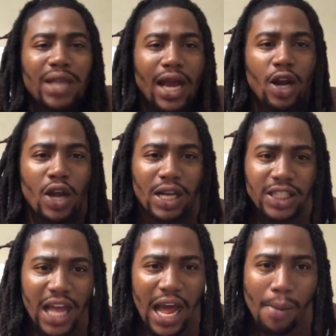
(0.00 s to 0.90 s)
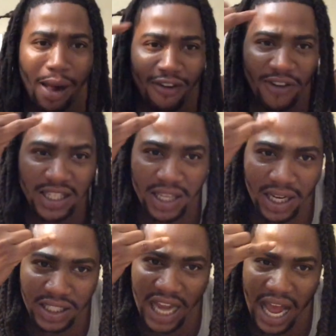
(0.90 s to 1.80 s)
I know y'all see how my face
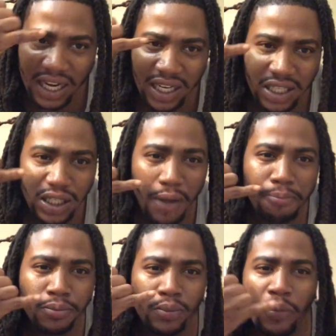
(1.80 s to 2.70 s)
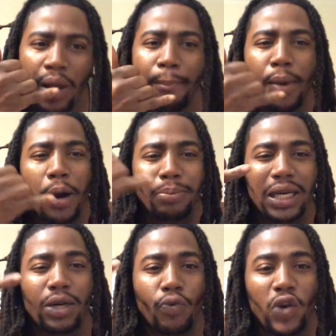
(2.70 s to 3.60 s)
getting shiny and shit, but I'm
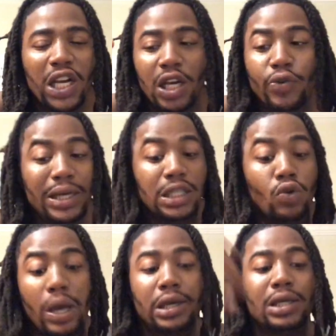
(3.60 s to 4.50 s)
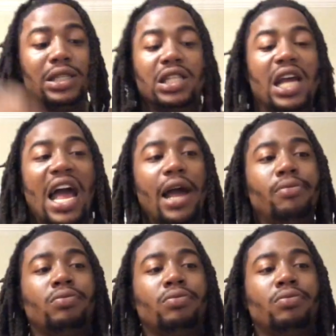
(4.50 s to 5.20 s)
really, really sweating because the shit hot.